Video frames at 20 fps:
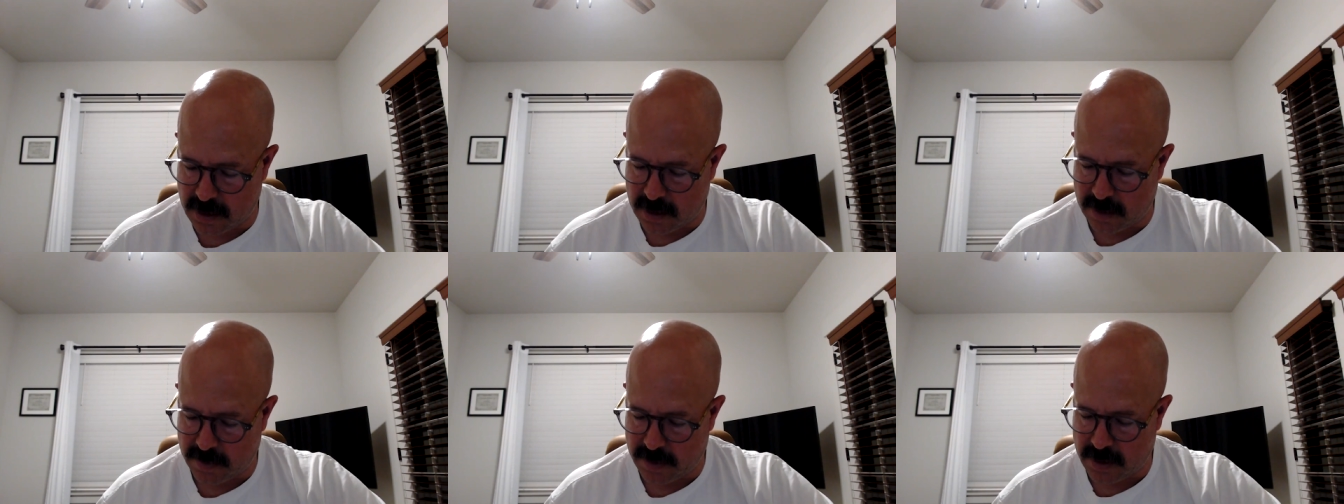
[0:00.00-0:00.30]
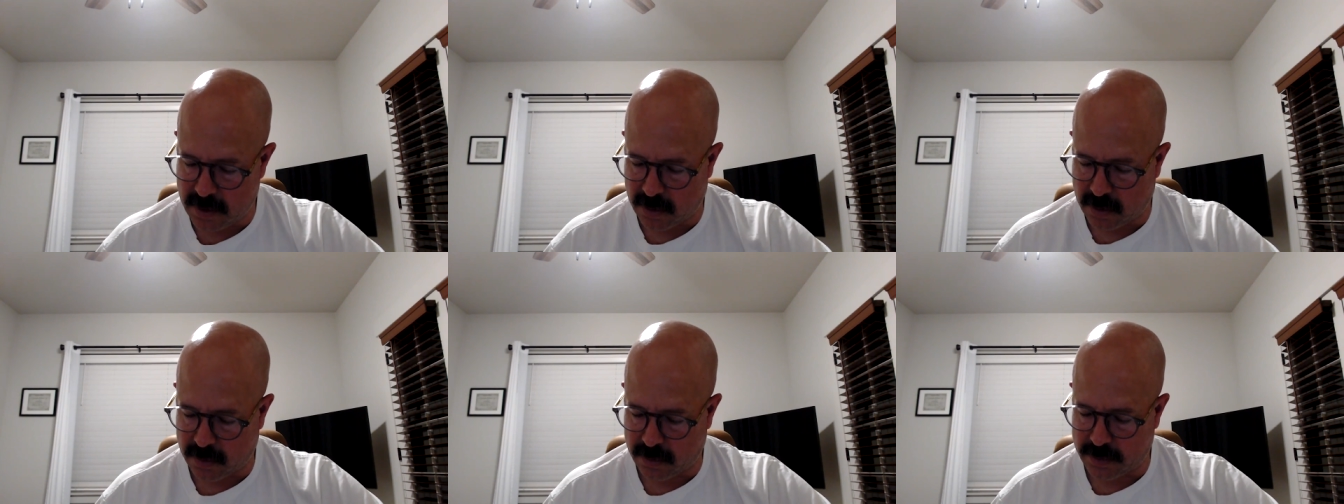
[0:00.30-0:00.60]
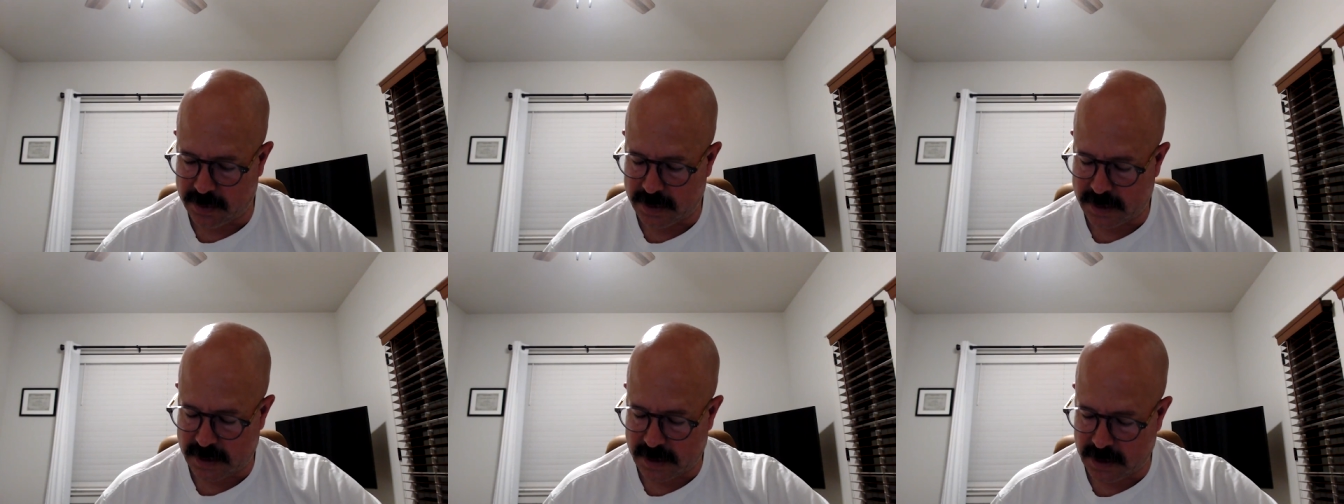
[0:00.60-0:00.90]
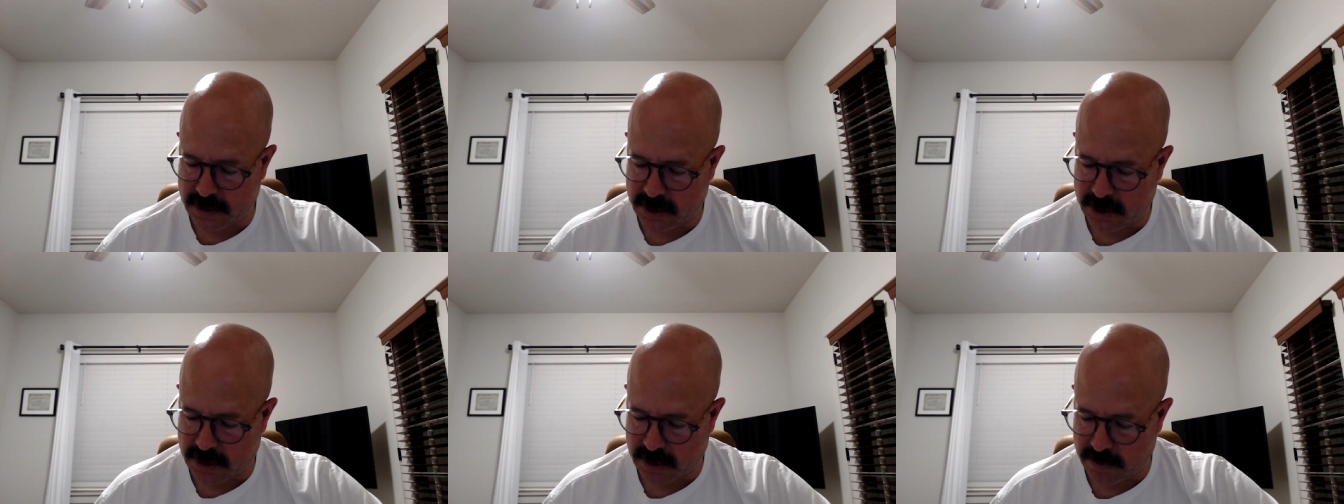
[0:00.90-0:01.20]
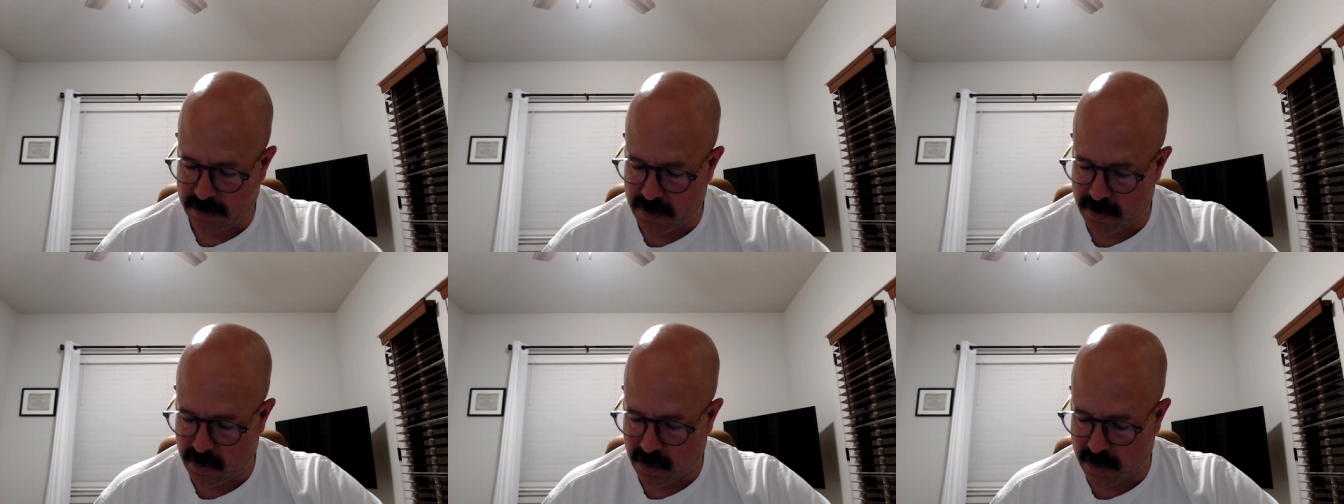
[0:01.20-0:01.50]
Behold, the son shall
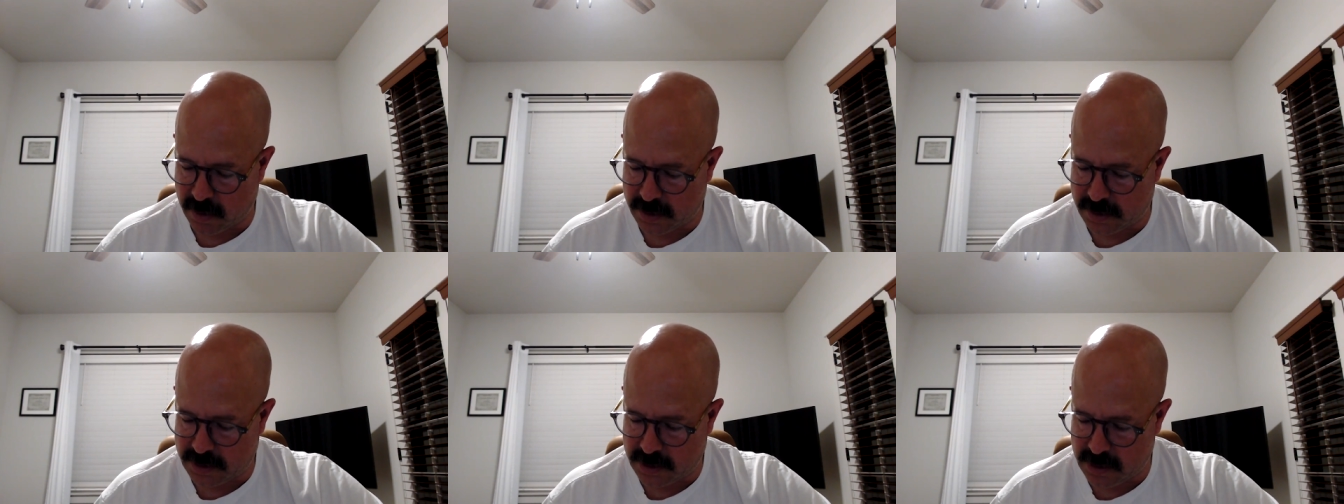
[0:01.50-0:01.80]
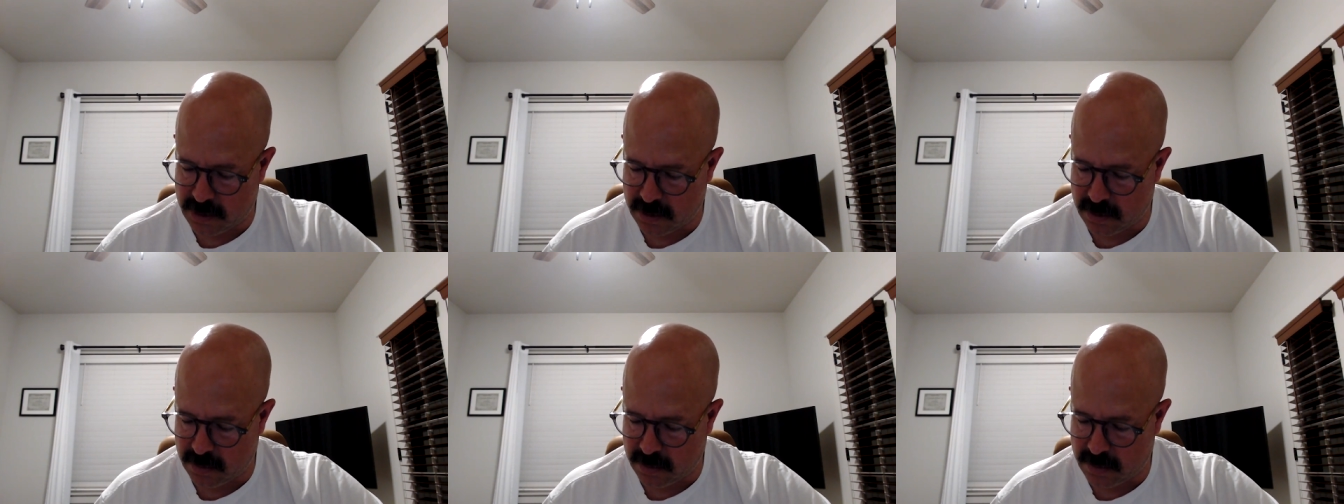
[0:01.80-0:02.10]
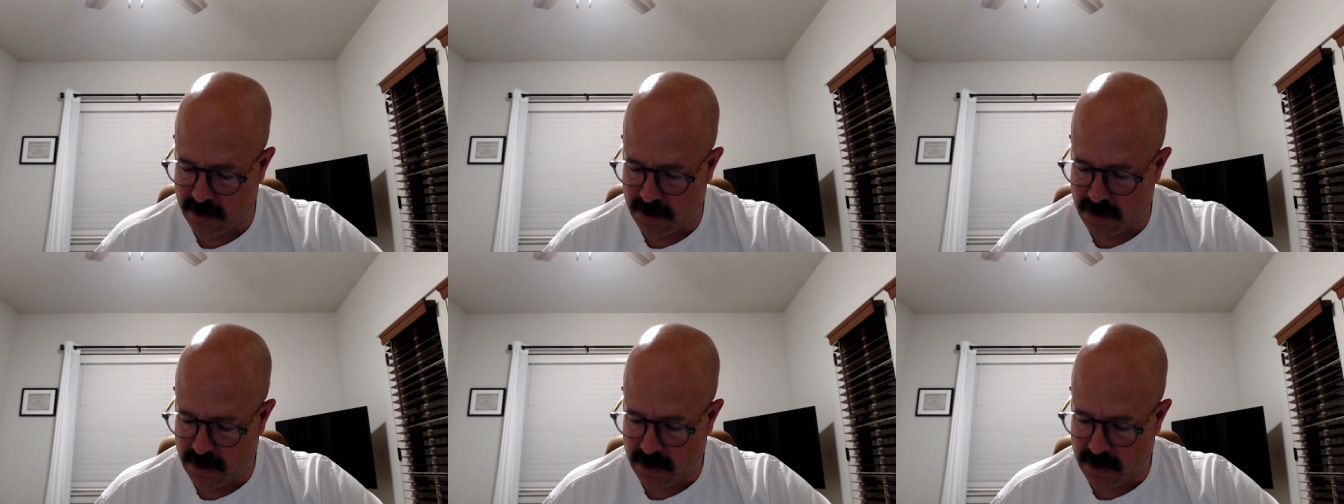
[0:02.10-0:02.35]
be born to you,